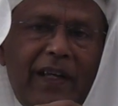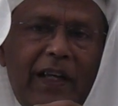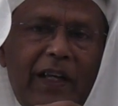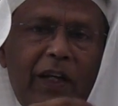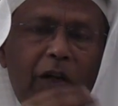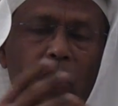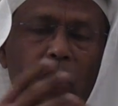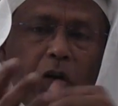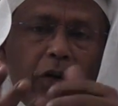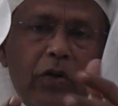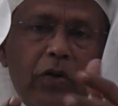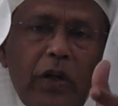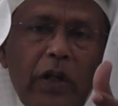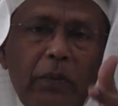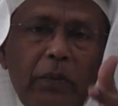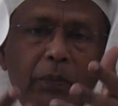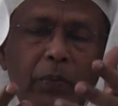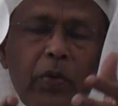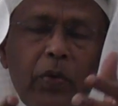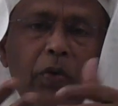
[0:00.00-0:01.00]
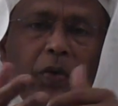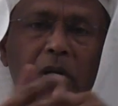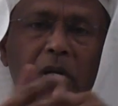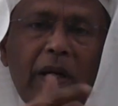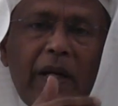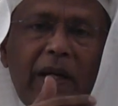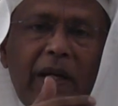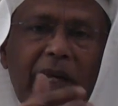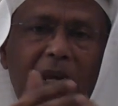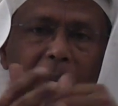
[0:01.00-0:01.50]
In order to improve
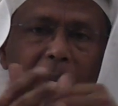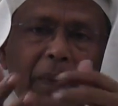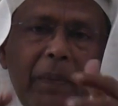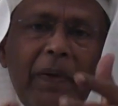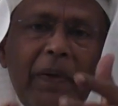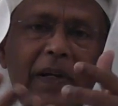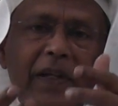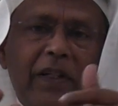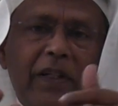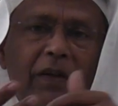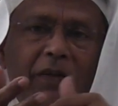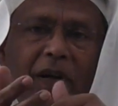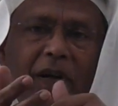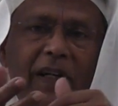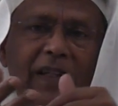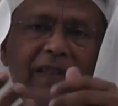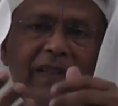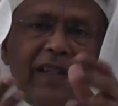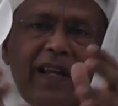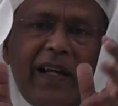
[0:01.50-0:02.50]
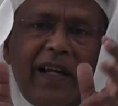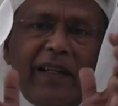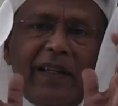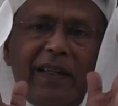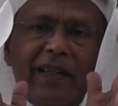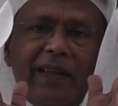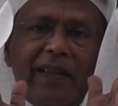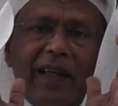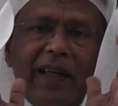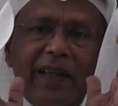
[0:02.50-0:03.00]
your capability of
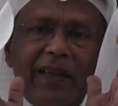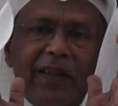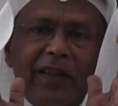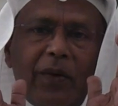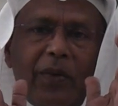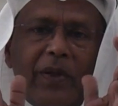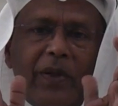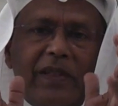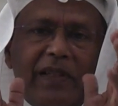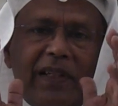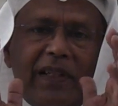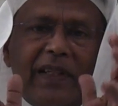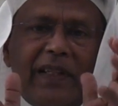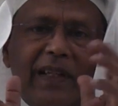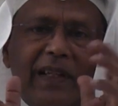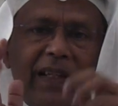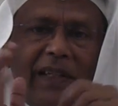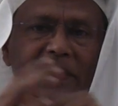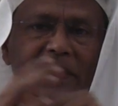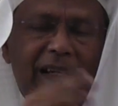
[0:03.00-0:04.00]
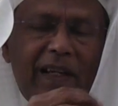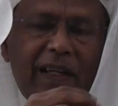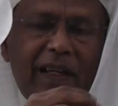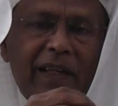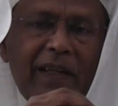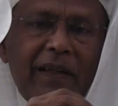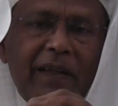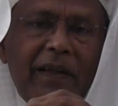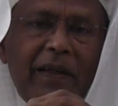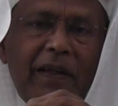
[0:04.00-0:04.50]
understanding the question
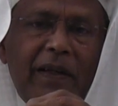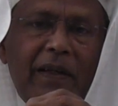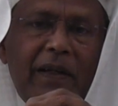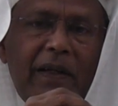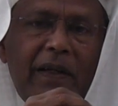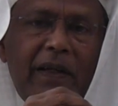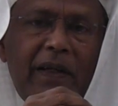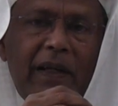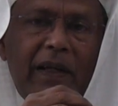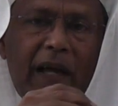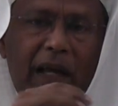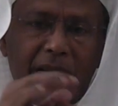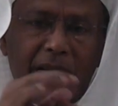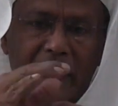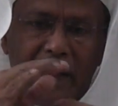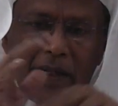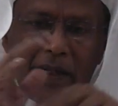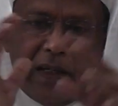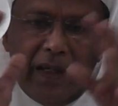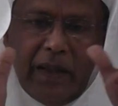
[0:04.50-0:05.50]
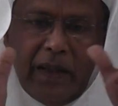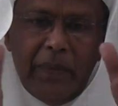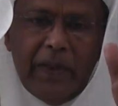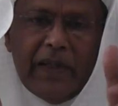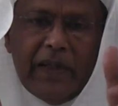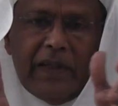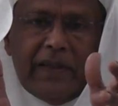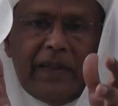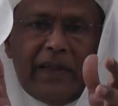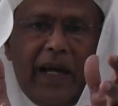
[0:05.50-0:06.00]
easily, at the
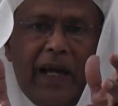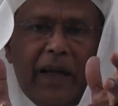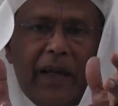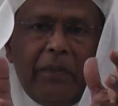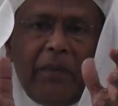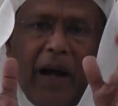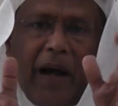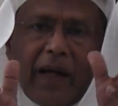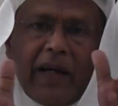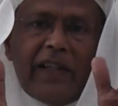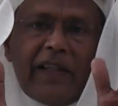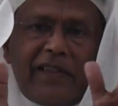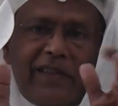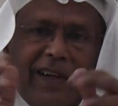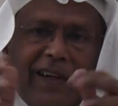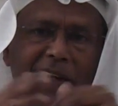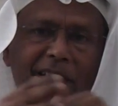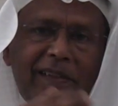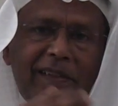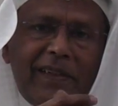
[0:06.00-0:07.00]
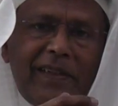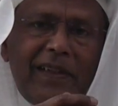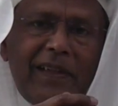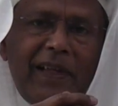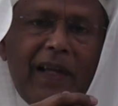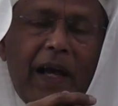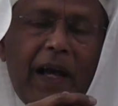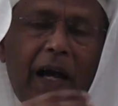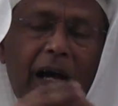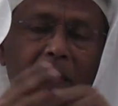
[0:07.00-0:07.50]
limited time, under stress,
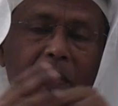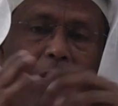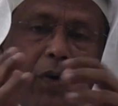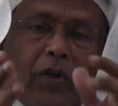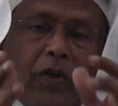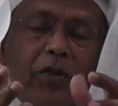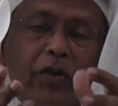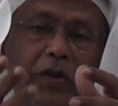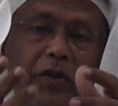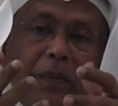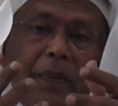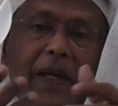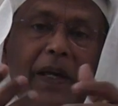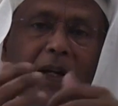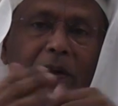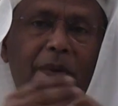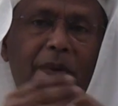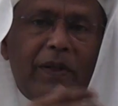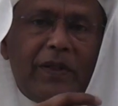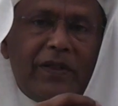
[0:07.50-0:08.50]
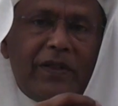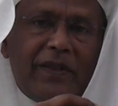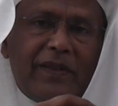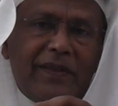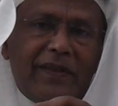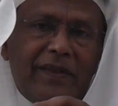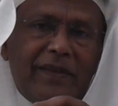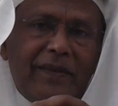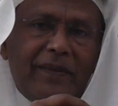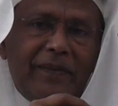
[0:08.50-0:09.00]
I want you to make
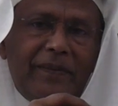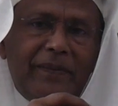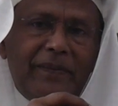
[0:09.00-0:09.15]
questions.